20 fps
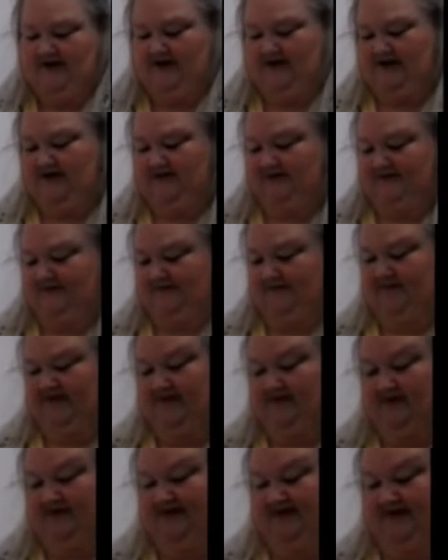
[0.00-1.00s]
I know some
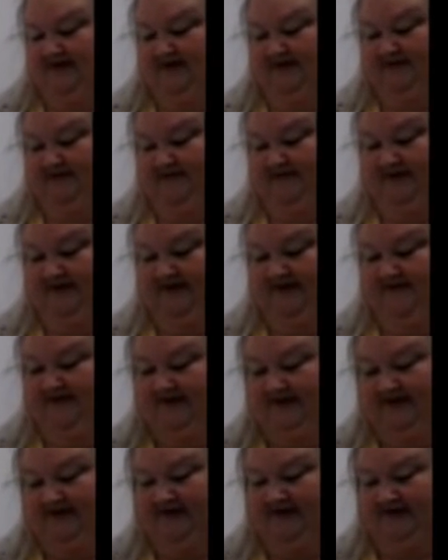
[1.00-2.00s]
people think it's
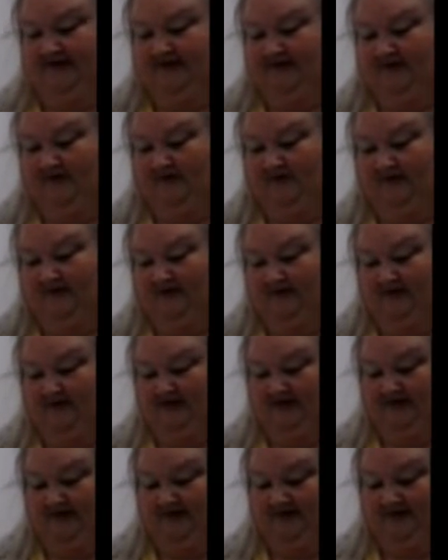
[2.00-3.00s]
crazy that women
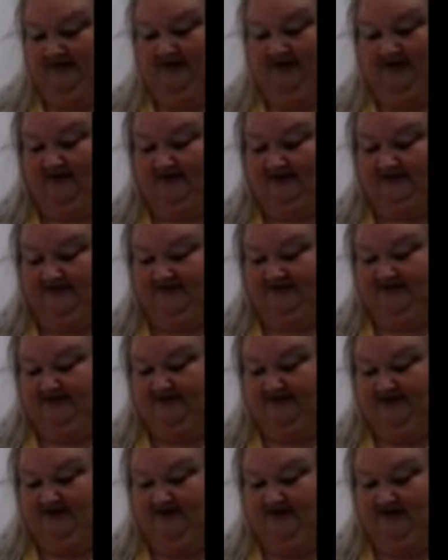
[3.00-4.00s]
play with dolls,
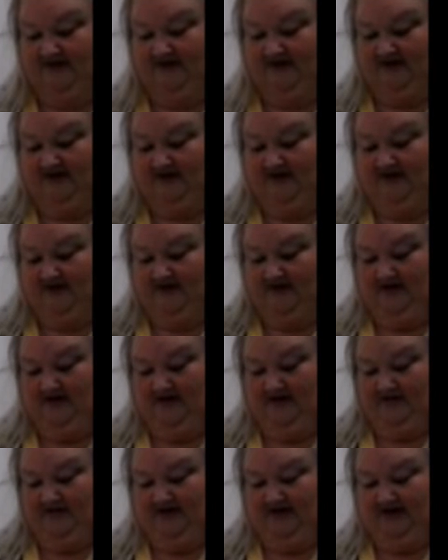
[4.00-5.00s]

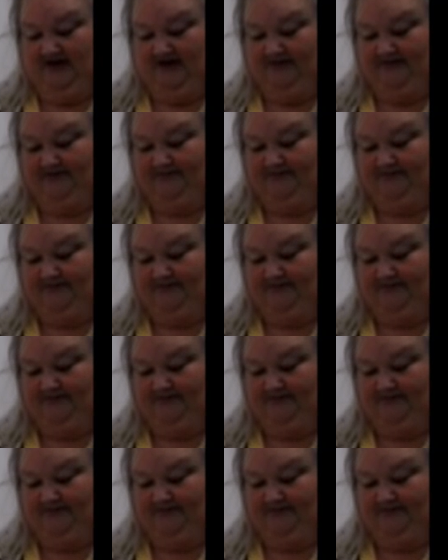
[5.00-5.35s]
but